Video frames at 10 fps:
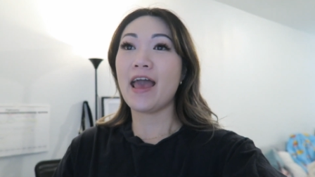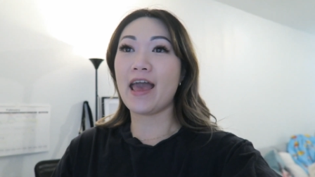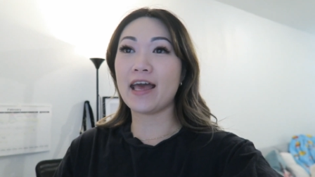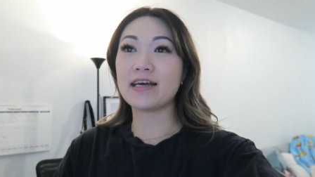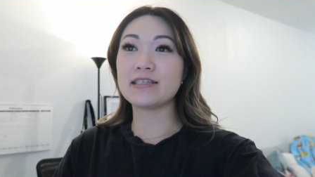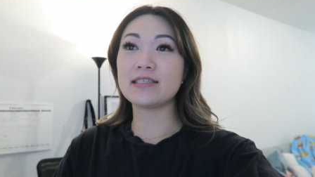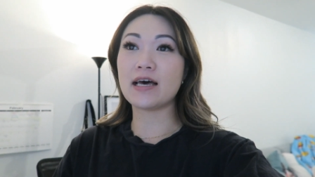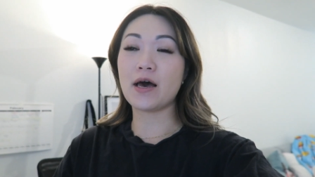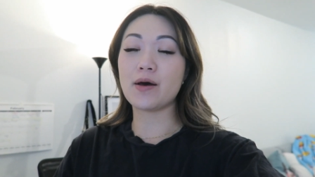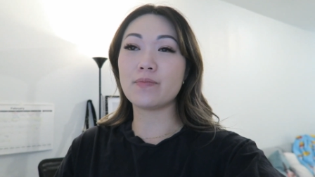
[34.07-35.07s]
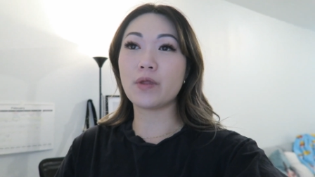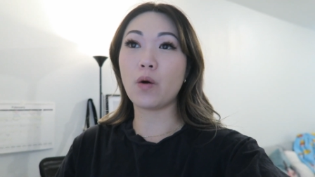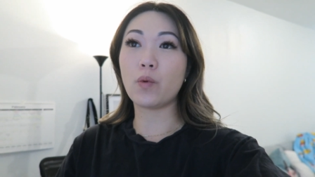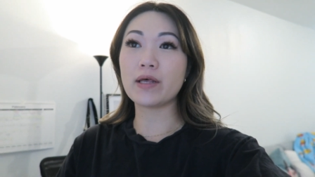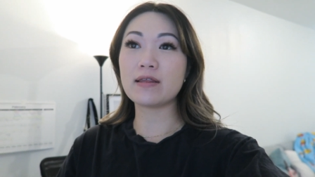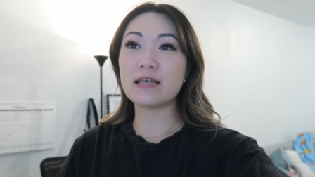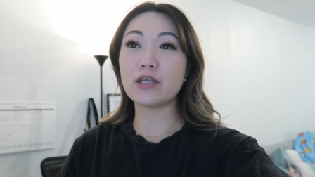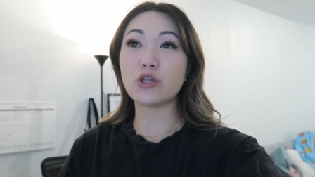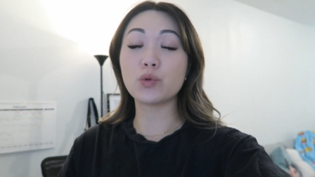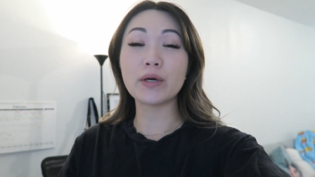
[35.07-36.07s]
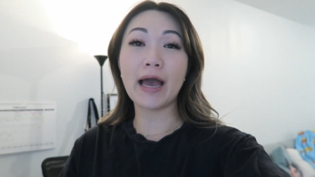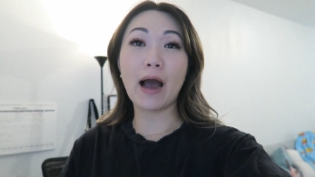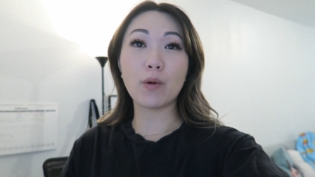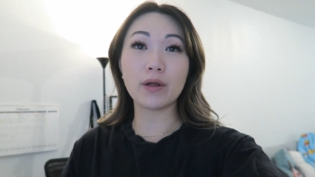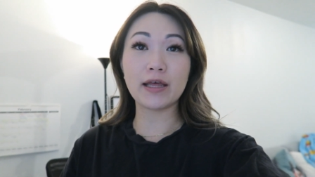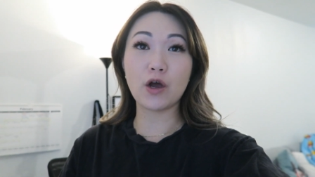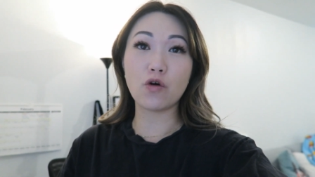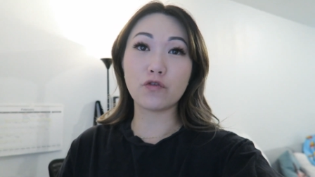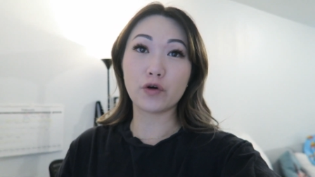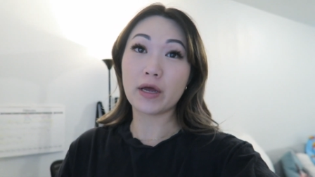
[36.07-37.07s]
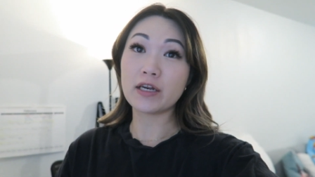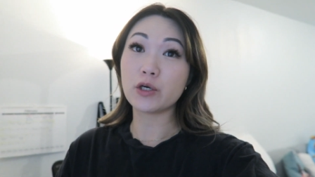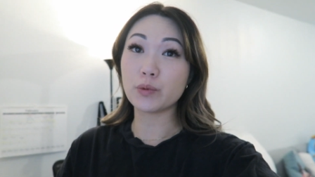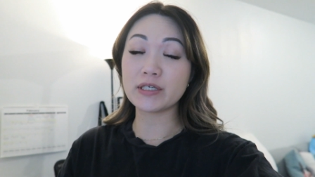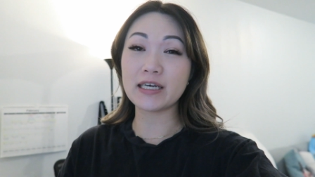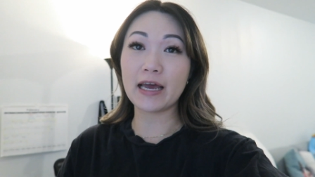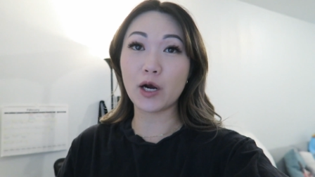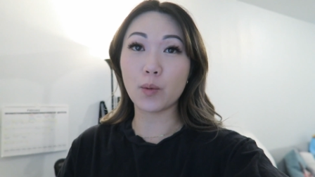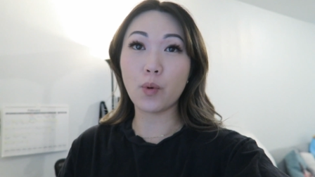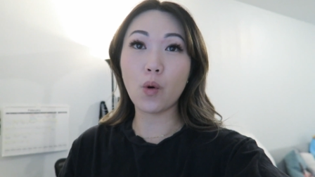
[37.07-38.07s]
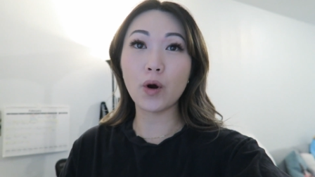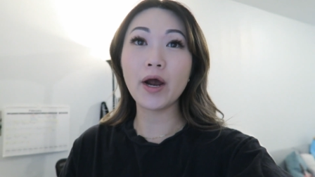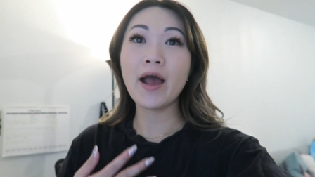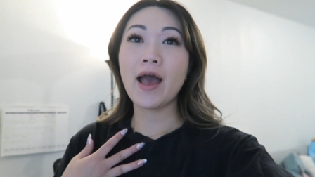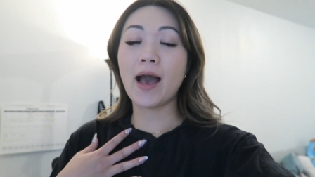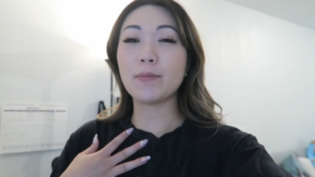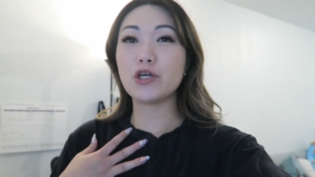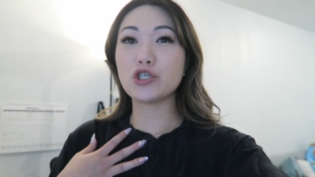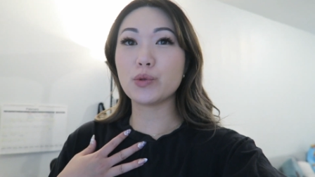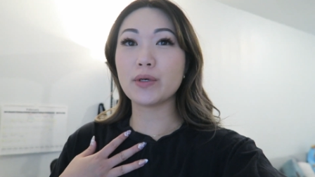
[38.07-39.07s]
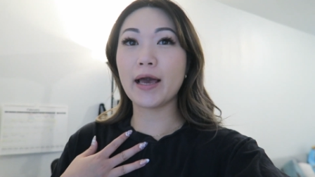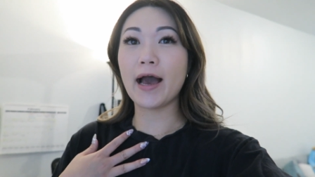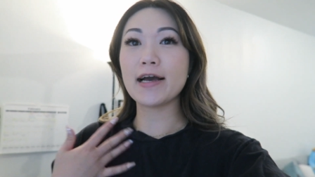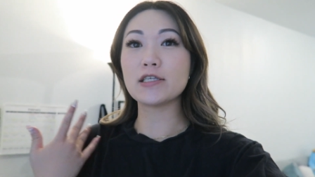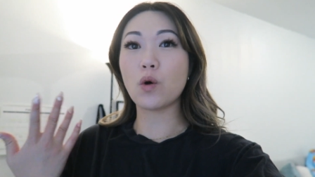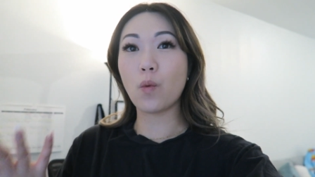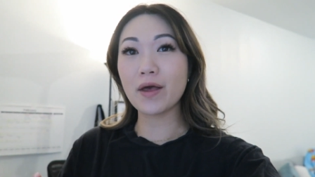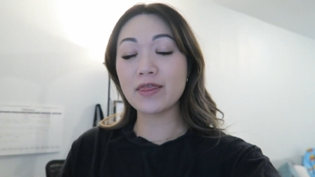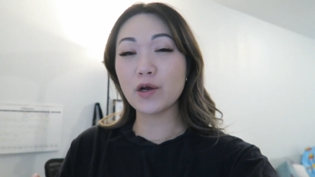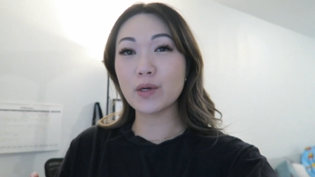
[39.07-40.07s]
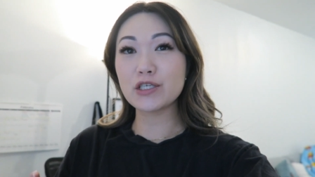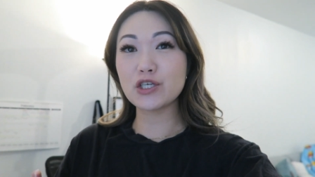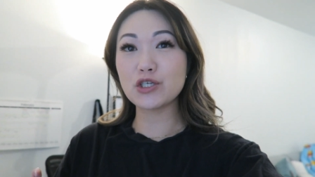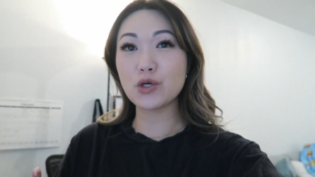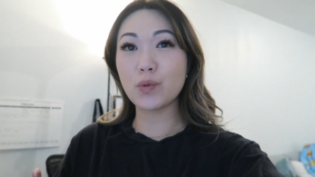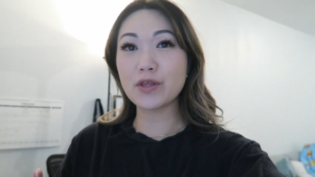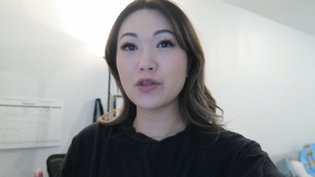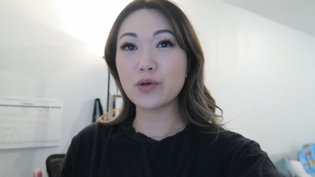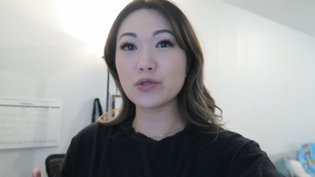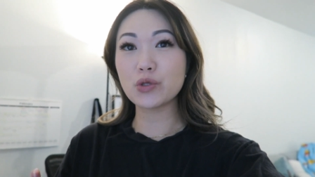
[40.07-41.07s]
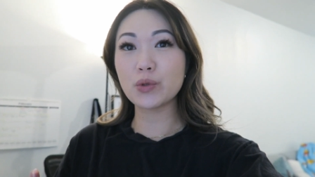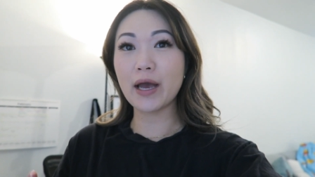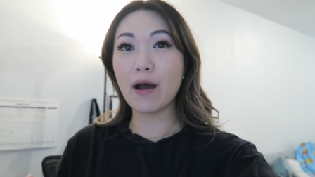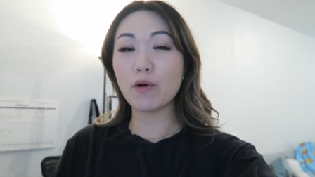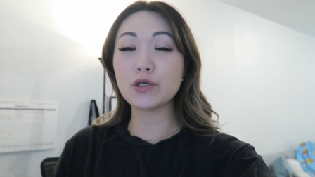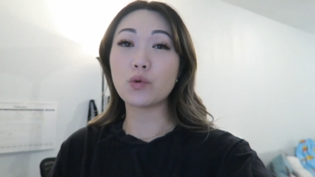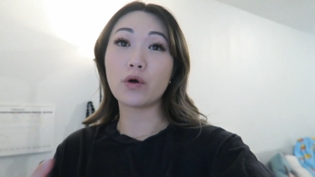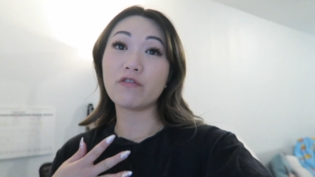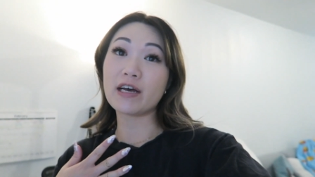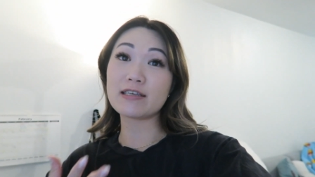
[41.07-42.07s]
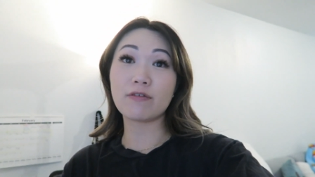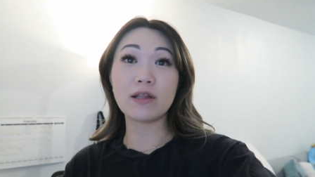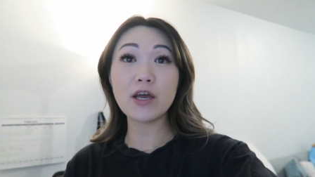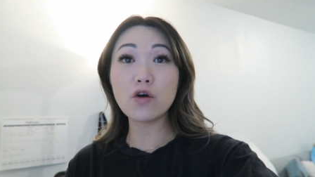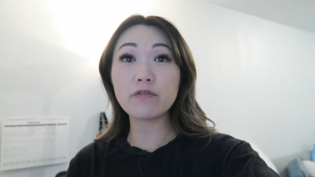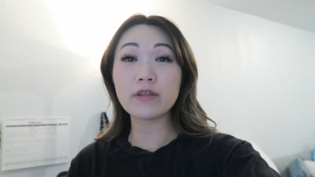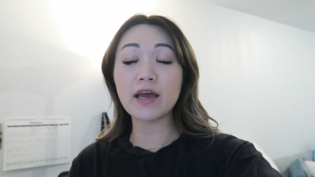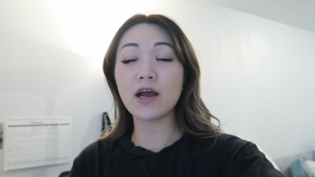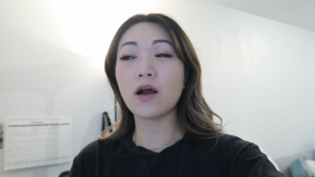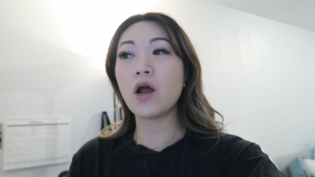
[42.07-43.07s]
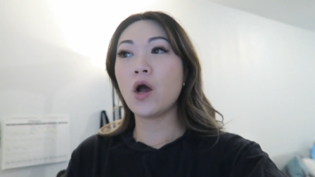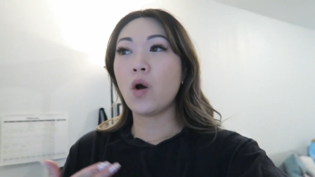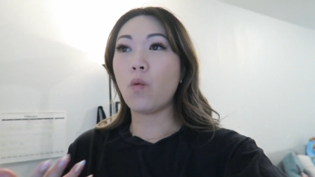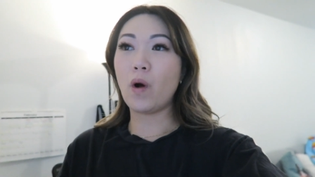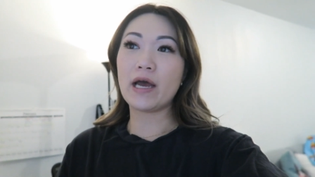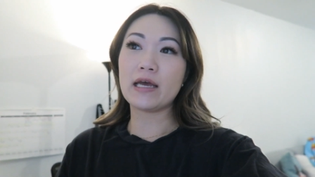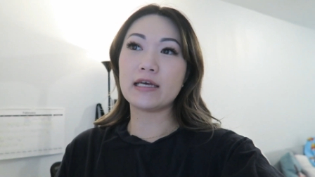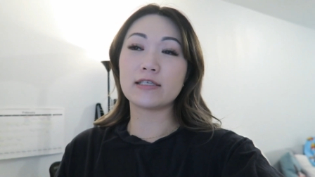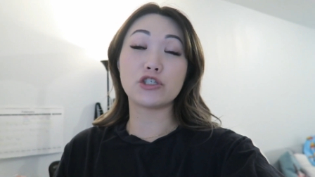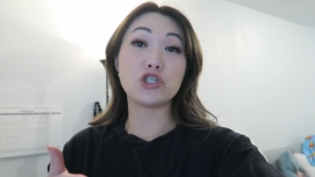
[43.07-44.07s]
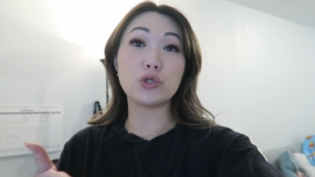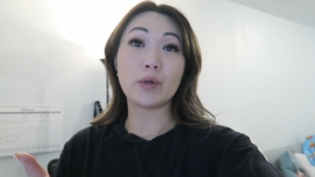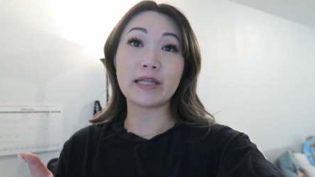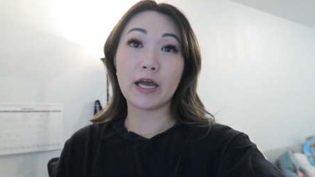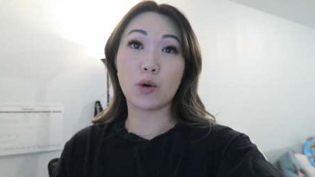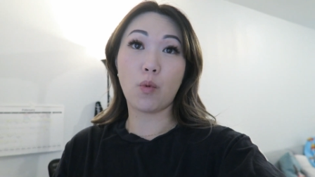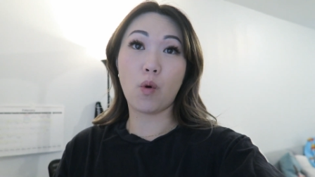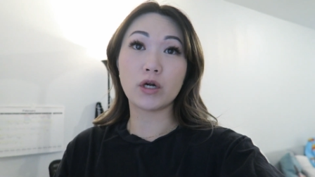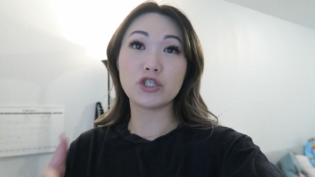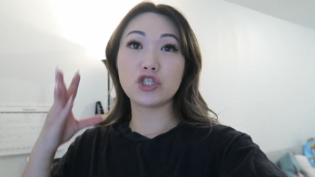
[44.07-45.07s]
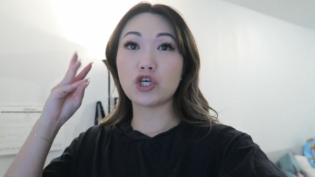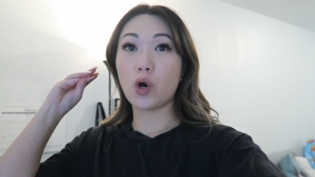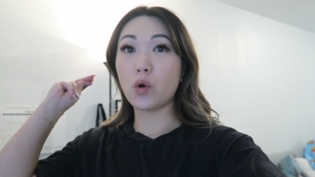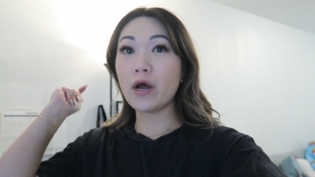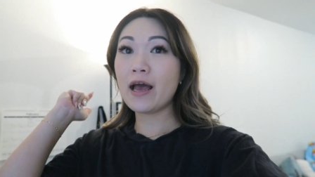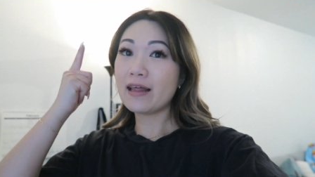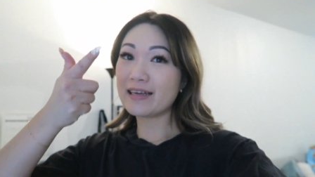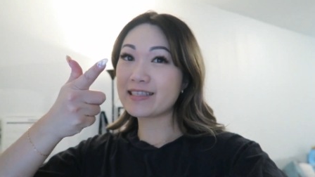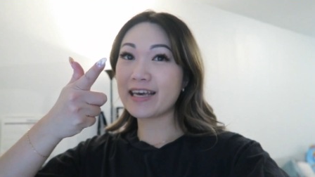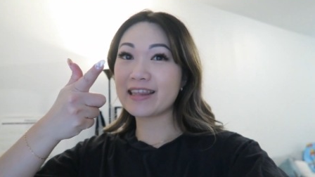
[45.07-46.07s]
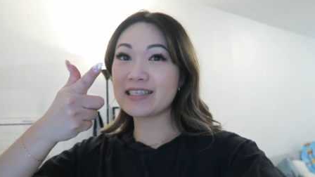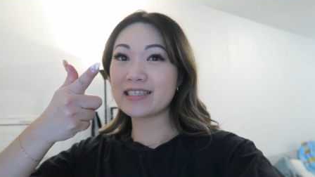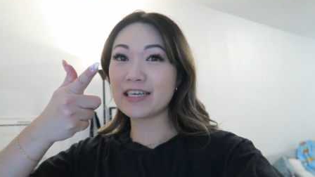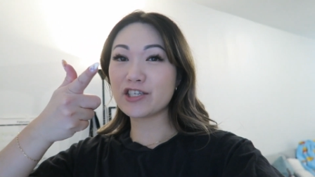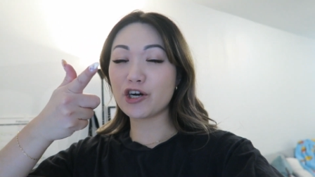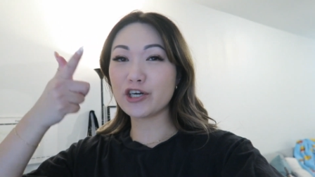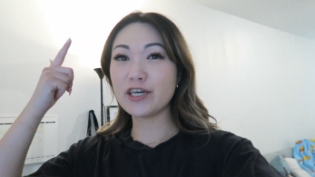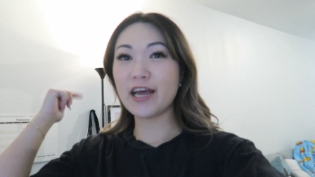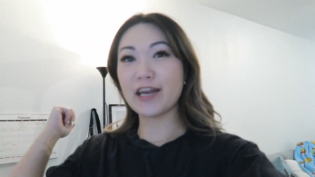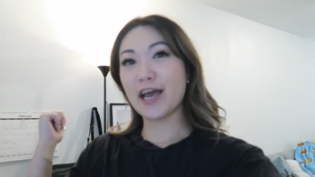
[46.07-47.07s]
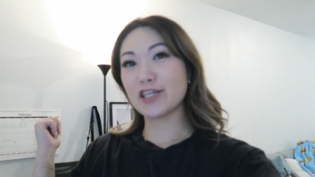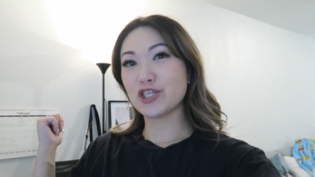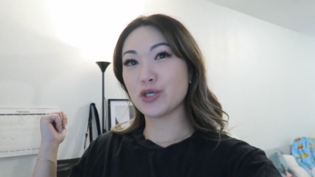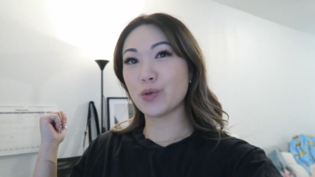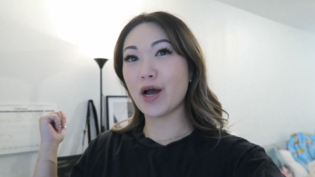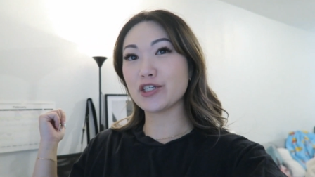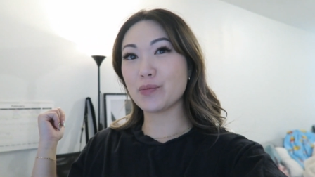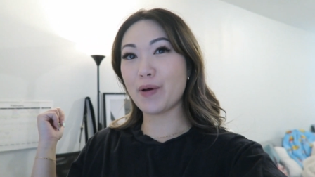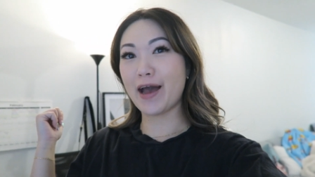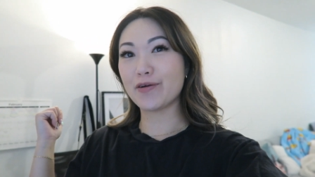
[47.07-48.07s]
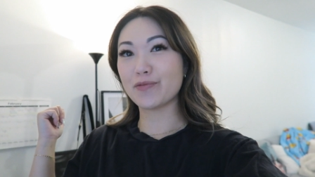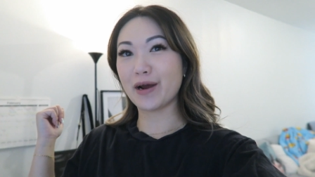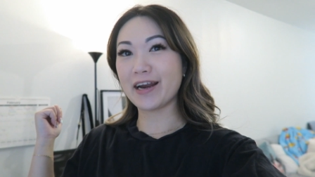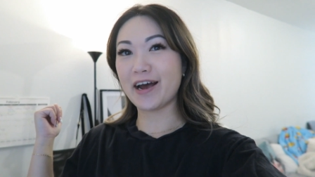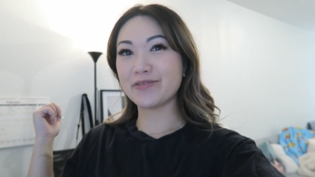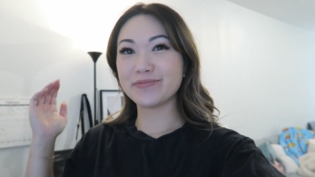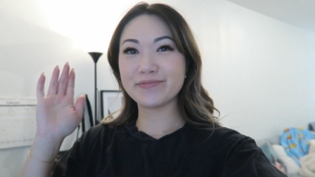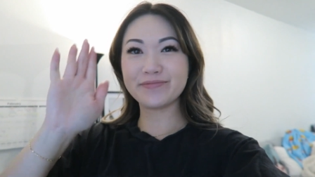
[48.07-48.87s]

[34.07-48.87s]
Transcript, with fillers: And um, with the three-hour layover in Narita Airport, I'm gonna to show you guys what there is to do within those three hours, or if you guys have a layover there, what is there to do at the airport. So let's get this day started and head to Japan right now.